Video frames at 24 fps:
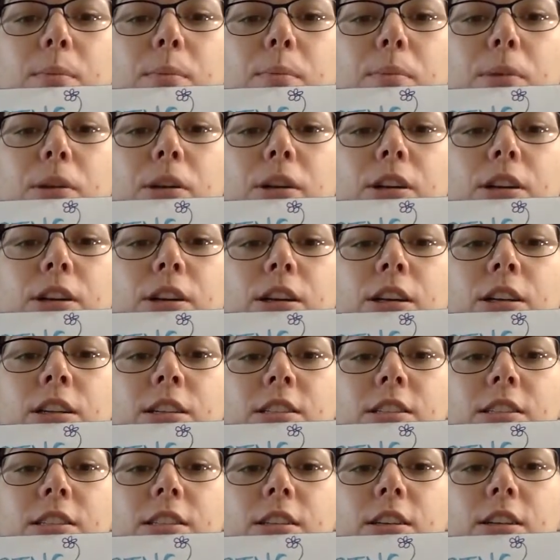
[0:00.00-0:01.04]

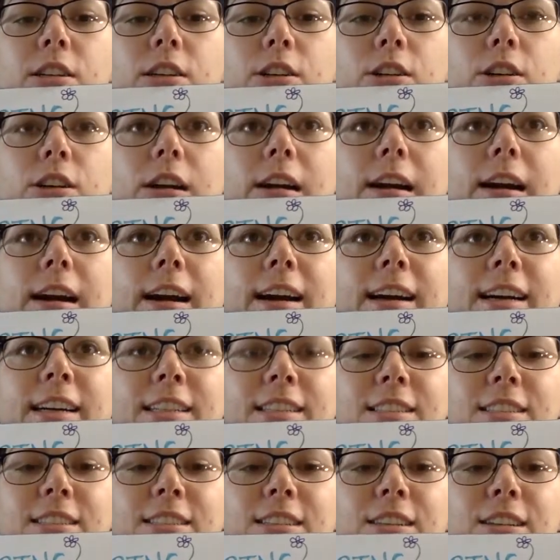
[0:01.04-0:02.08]
birds,
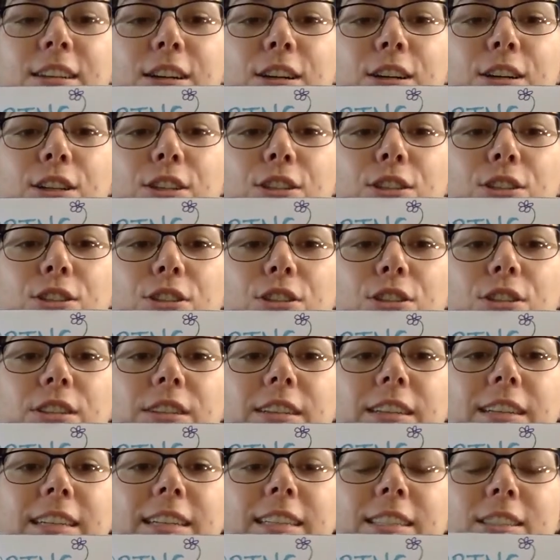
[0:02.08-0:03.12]
grass,
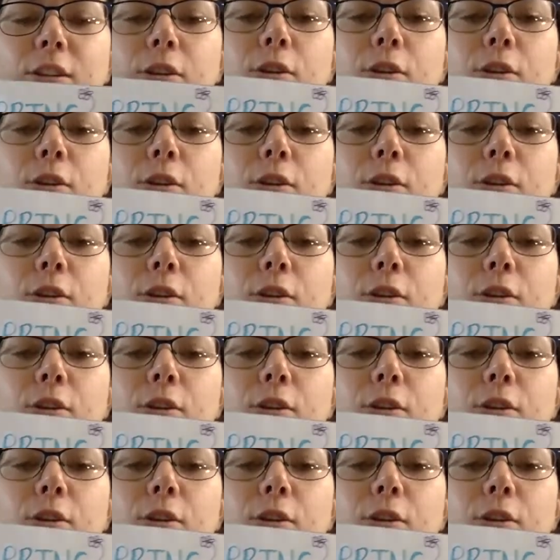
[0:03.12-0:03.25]
trees.